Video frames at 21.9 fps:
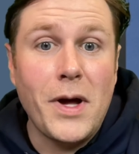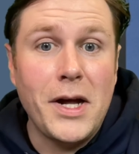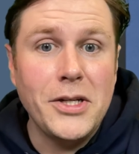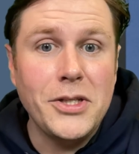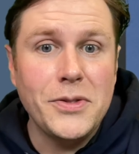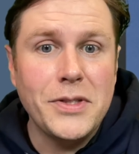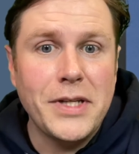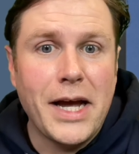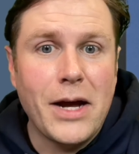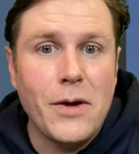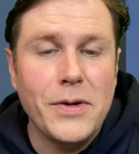to do
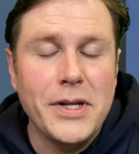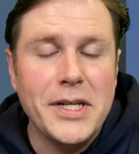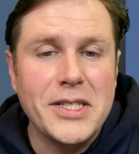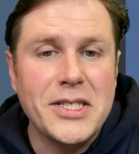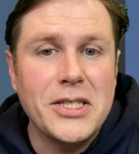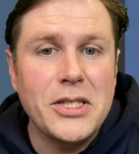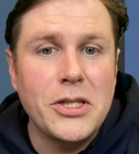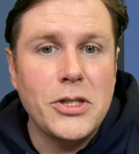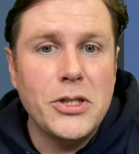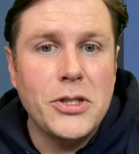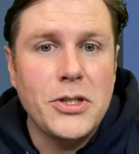now
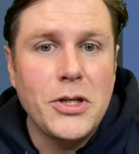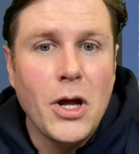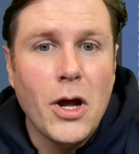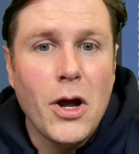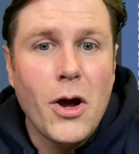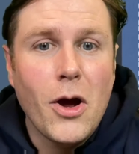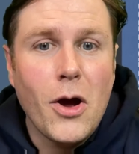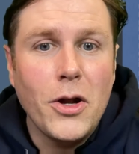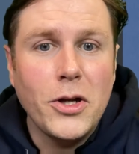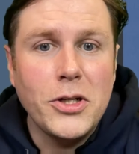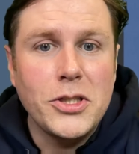is
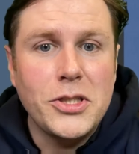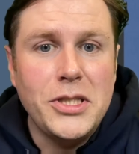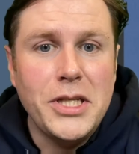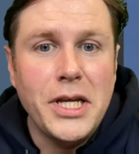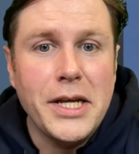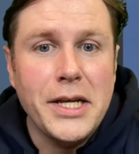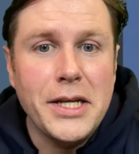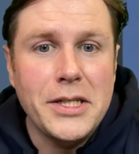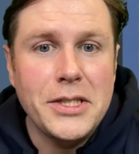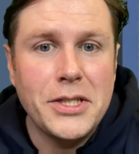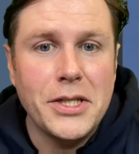dig
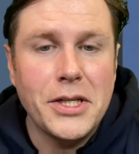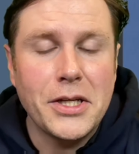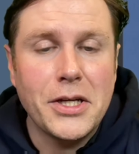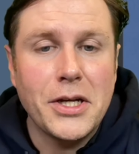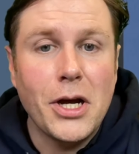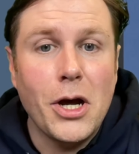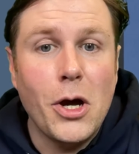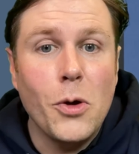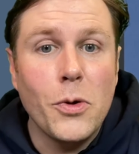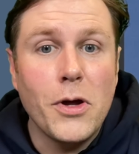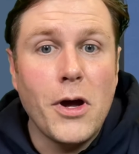into the
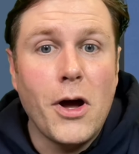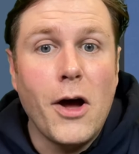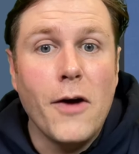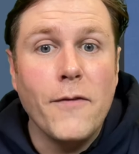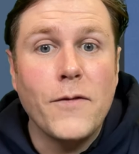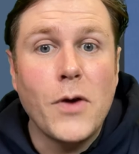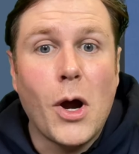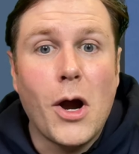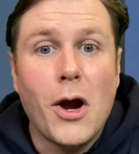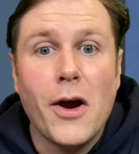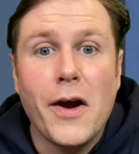code of
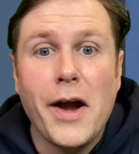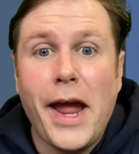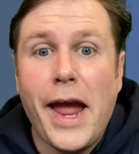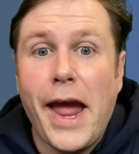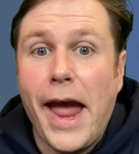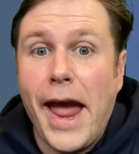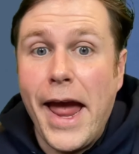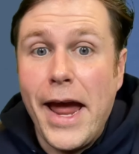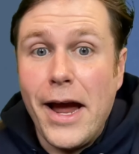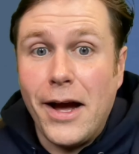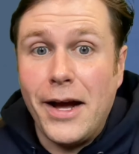our
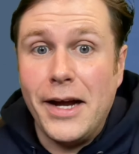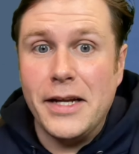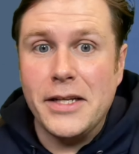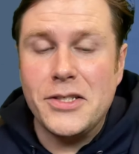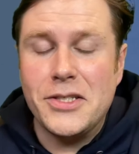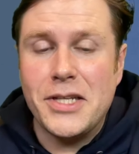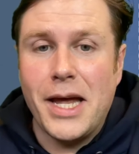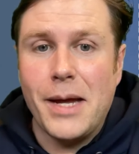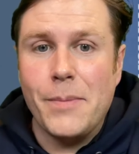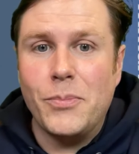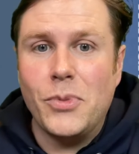AI
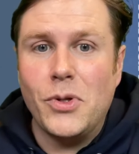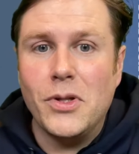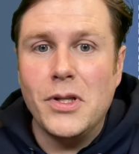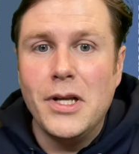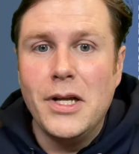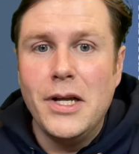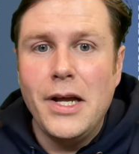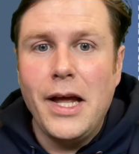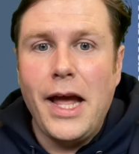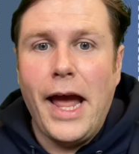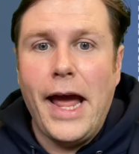example.
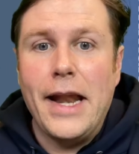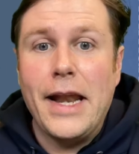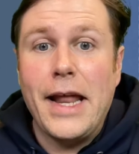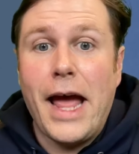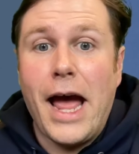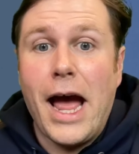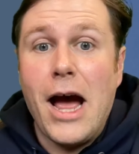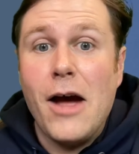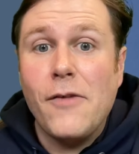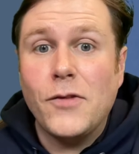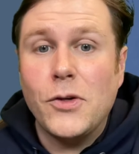And
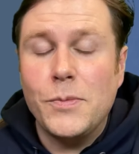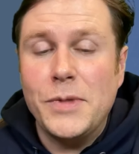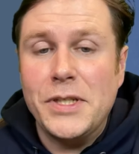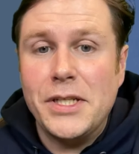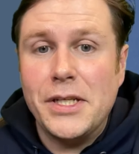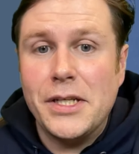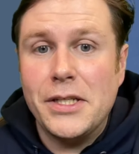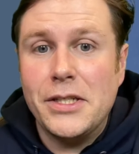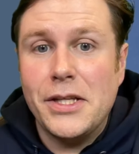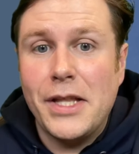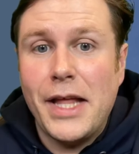after we dig
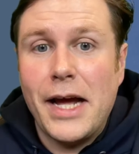into that